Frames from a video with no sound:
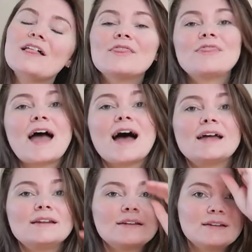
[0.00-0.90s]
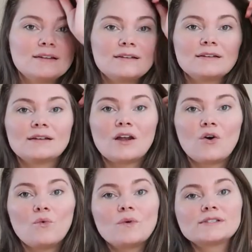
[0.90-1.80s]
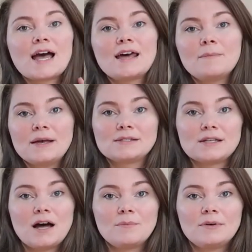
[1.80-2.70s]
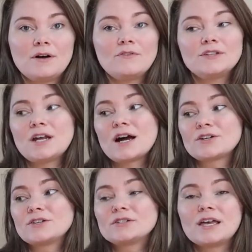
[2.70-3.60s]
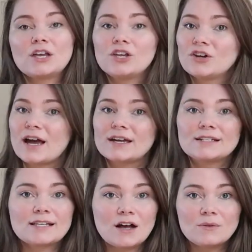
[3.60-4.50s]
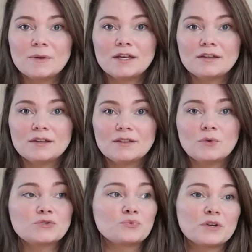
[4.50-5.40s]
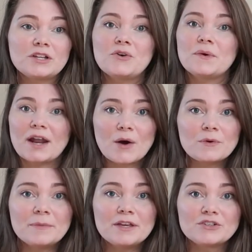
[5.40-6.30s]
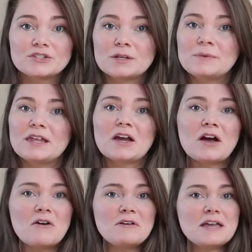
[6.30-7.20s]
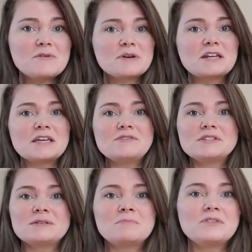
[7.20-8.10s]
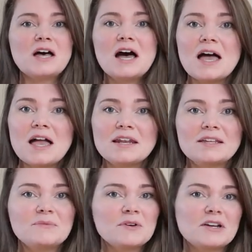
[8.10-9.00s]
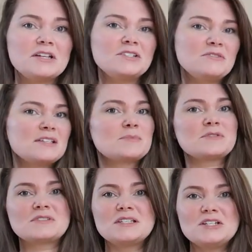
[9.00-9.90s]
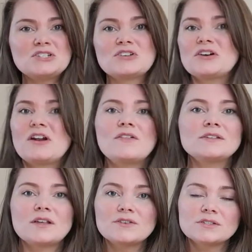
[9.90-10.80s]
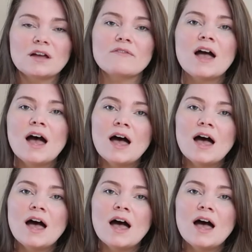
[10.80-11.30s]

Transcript: that was kind of messed up of the doctors. Like, you're not going to tell me what's really going on with me. You're just going to be like, oh, yeah, we're going to give you some blood and we're going to do this procedure and all this other stuff